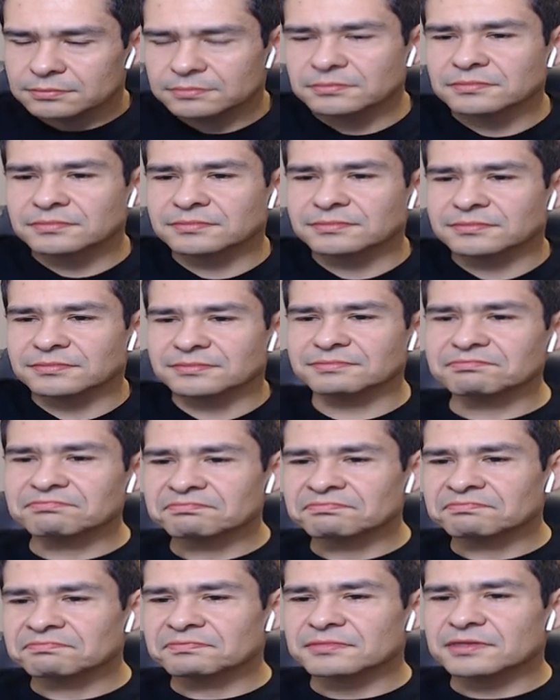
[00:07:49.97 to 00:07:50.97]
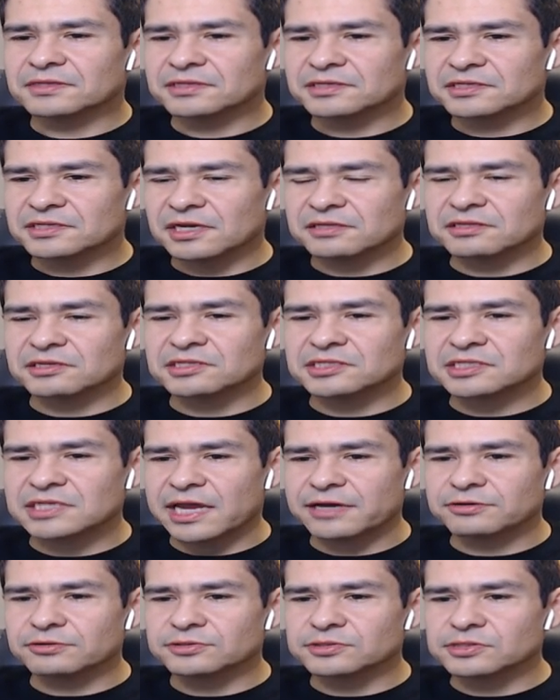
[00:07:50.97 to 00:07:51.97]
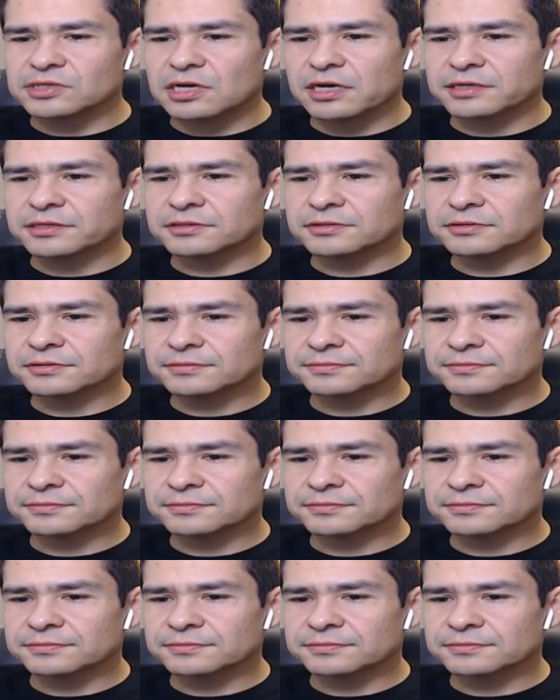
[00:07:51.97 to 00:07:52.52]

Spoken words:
He's got the sandals on.